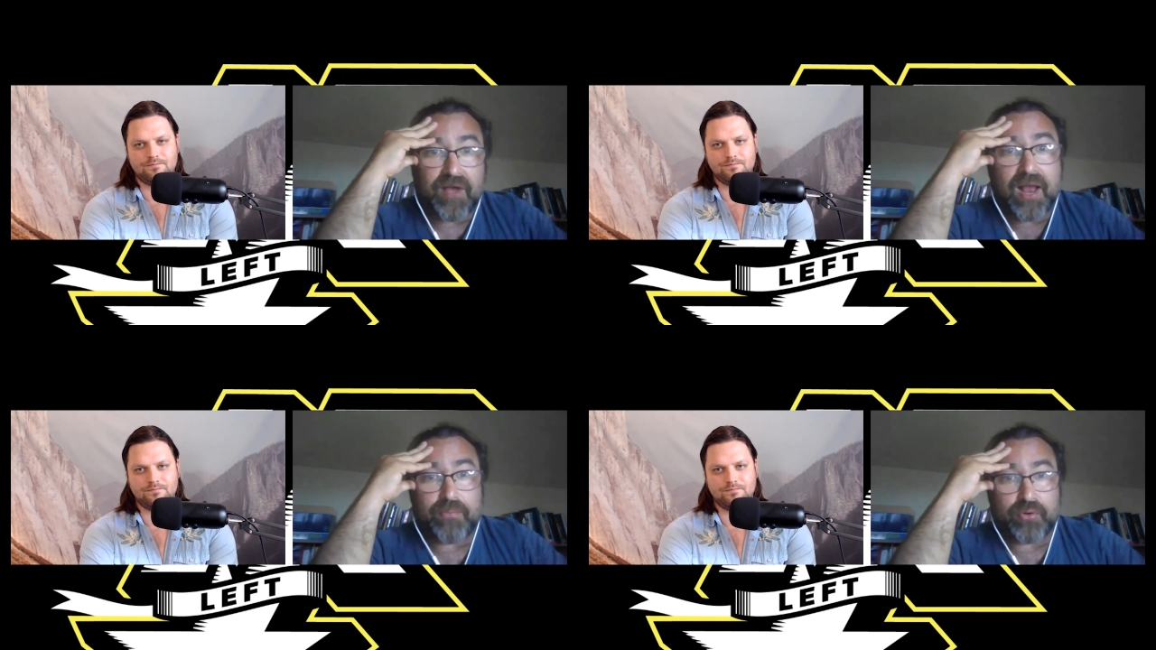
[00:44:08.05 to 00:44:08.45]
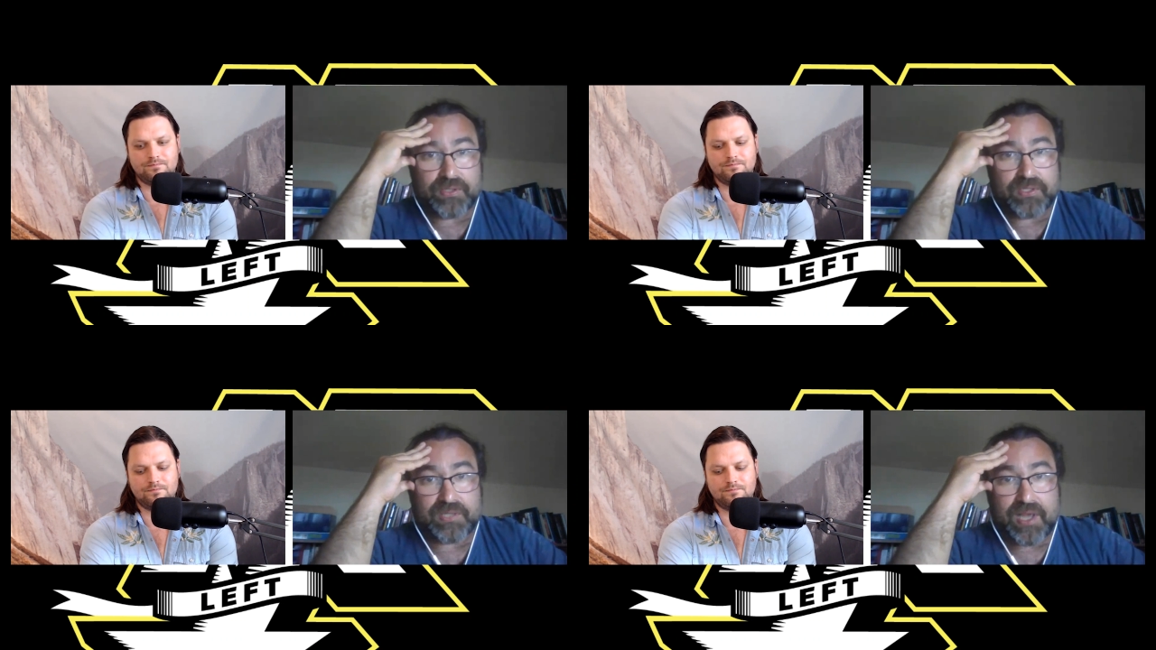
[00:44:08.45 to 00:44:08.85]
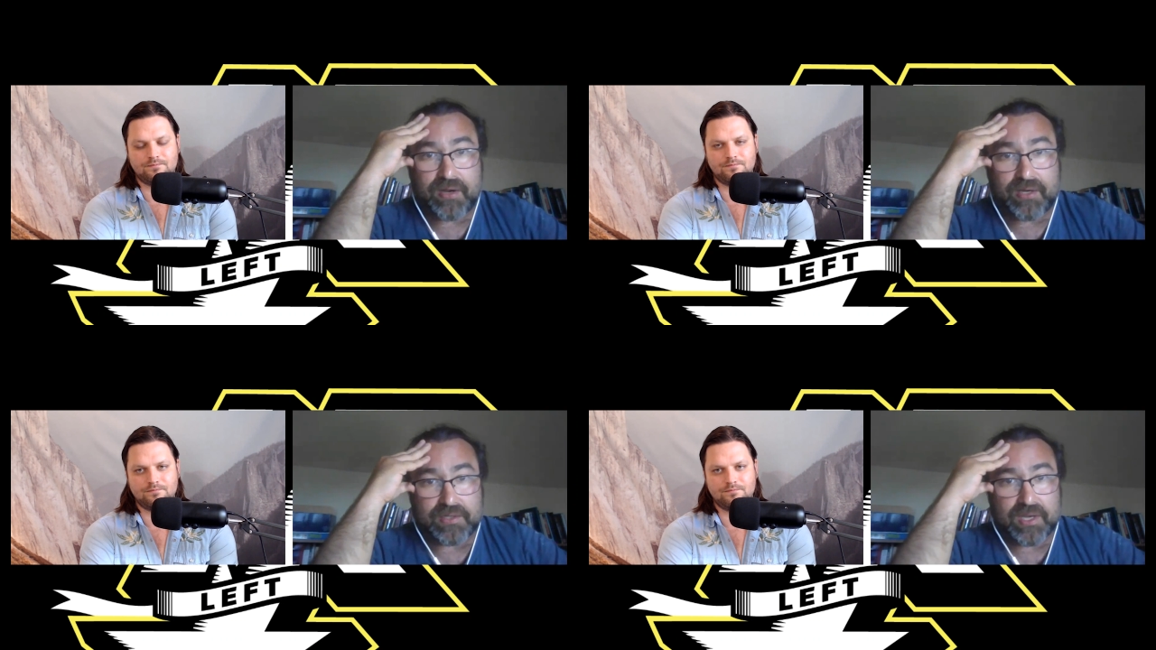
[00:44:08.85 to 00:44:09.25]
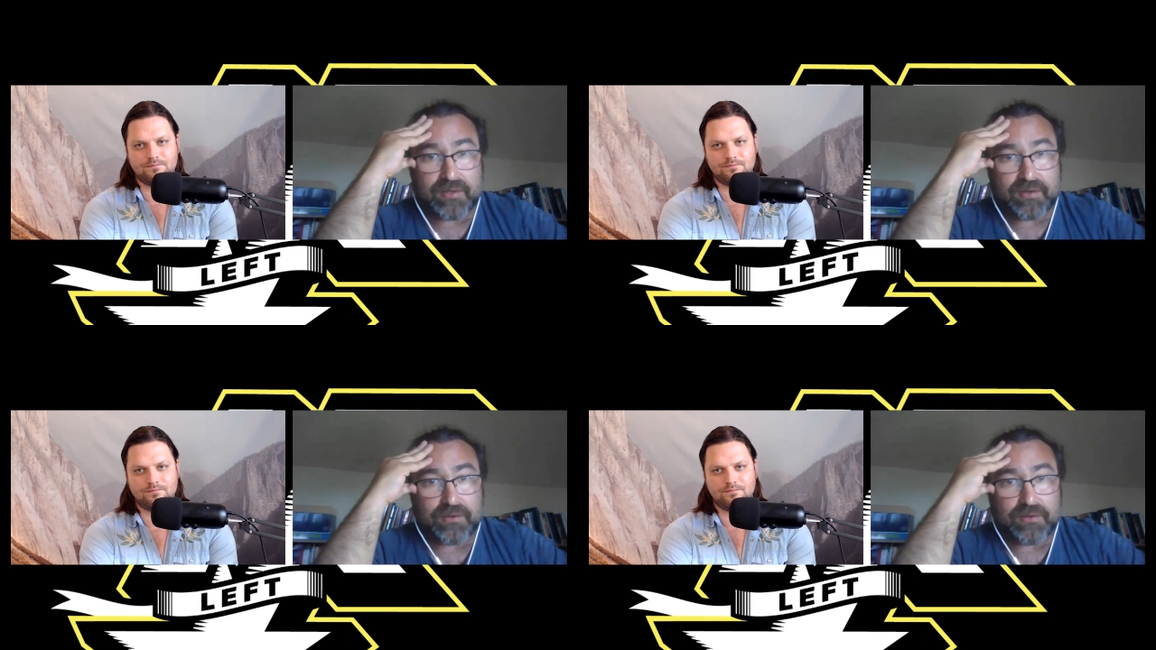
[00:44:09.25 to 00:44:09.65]
Speaker 1: Mm-hmm. Varn points this out in
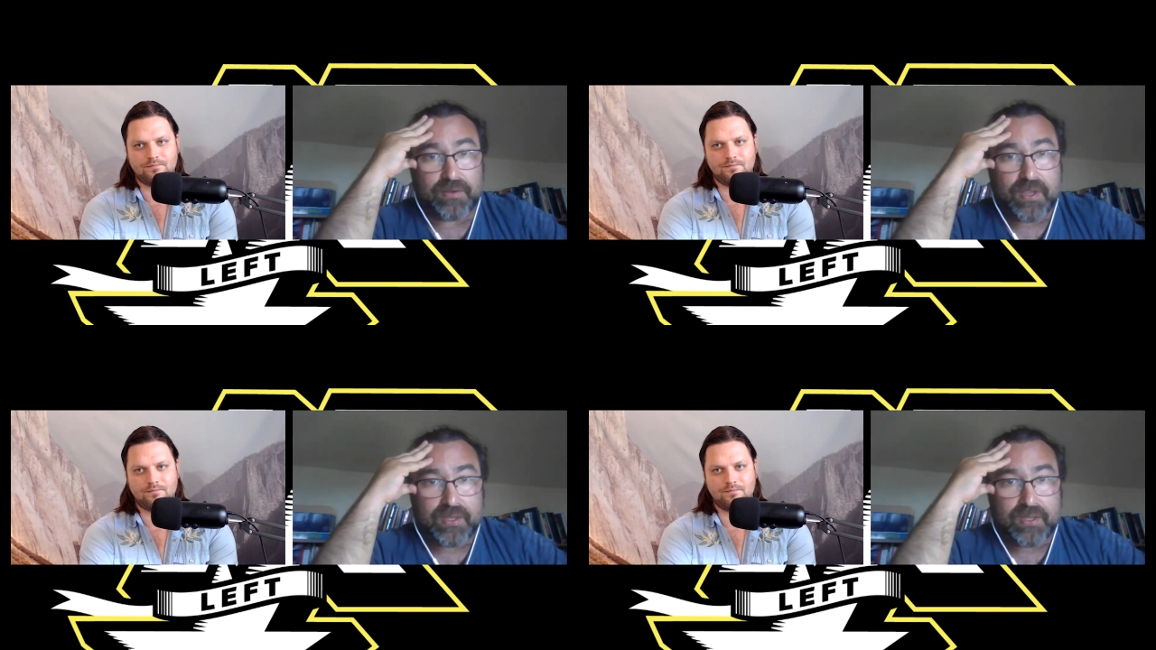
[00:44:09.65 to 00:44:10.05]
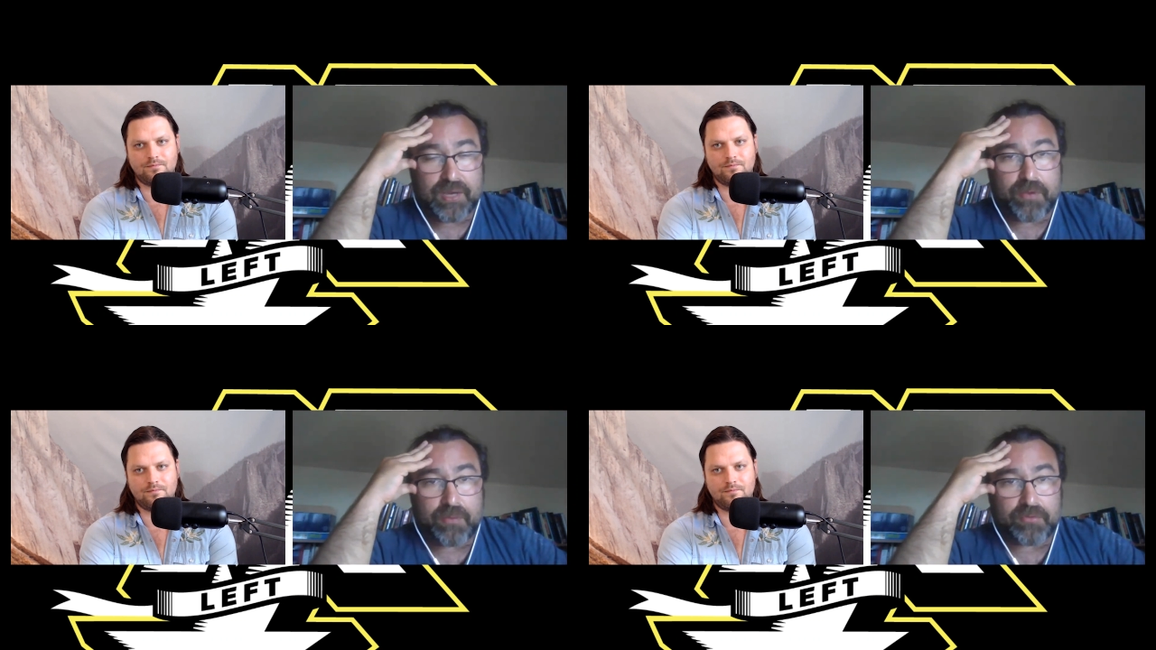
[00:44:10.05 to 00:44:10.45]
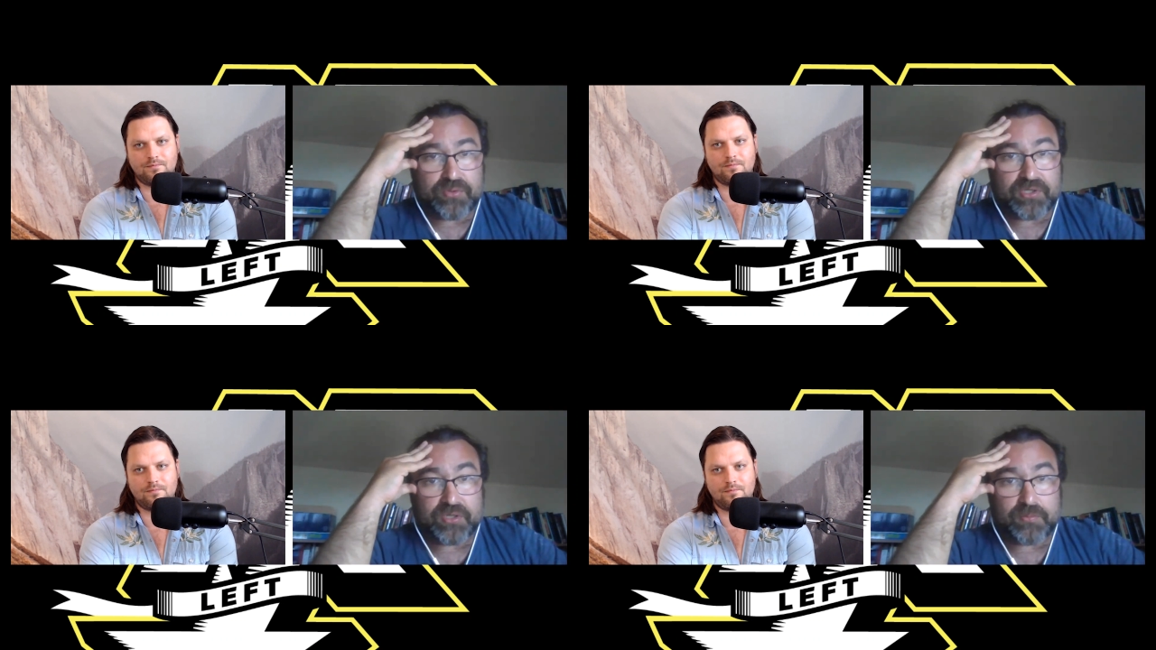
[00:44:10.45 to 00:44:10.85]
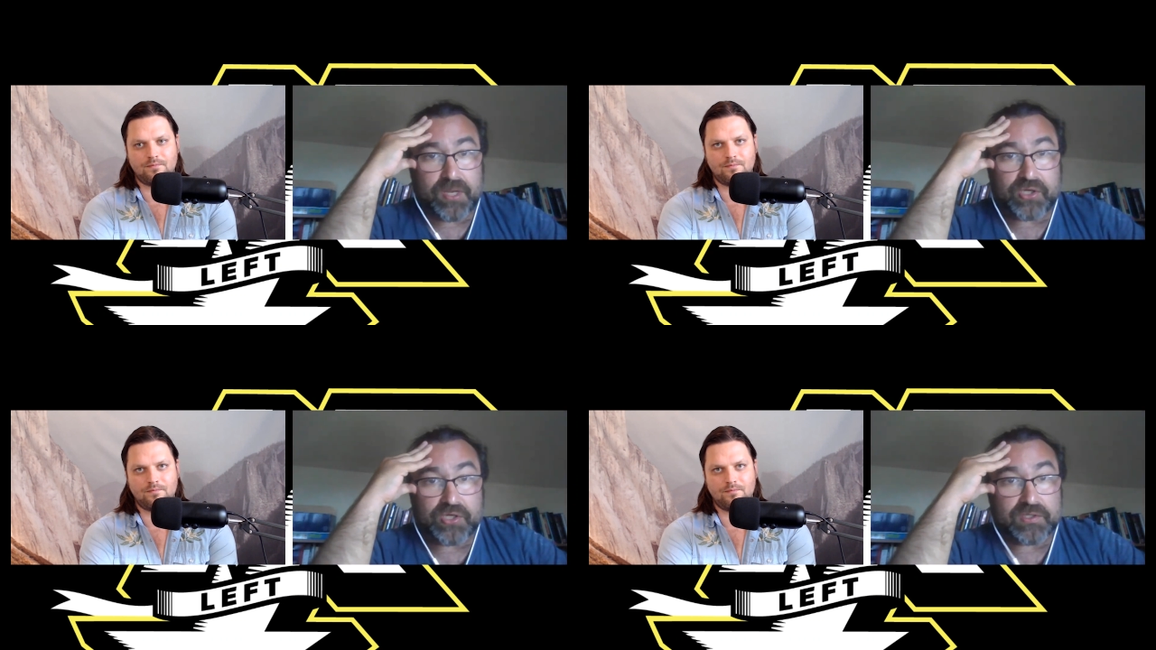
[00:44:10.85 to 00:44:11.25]
his article that he published with
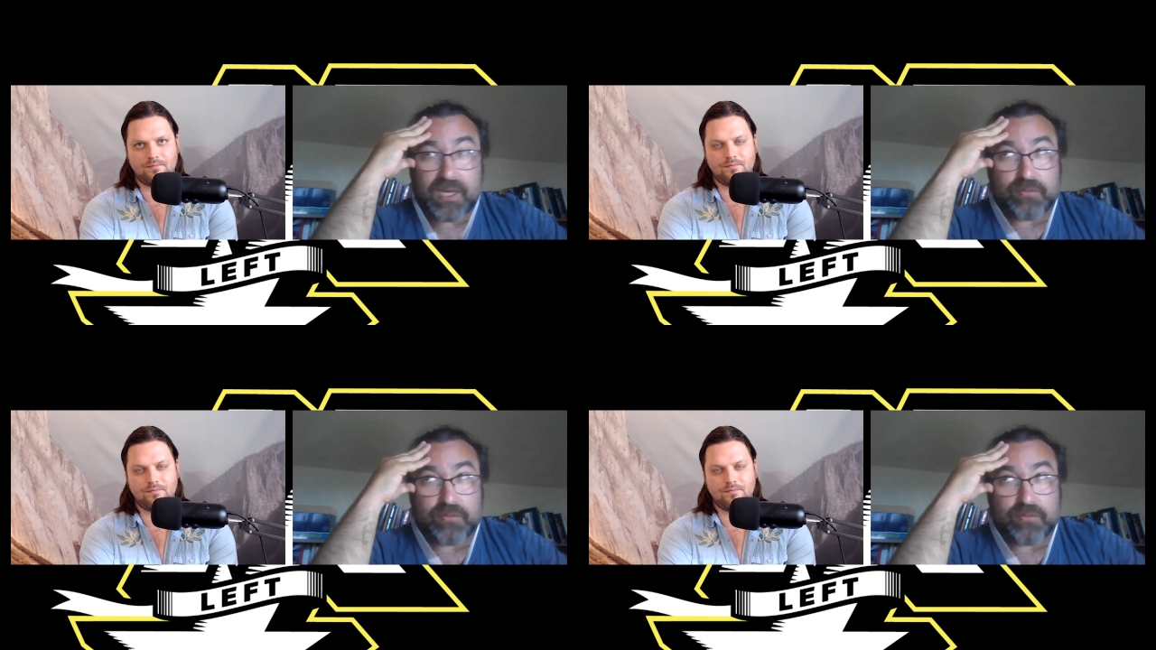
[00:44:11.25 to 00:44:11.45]
Sublation.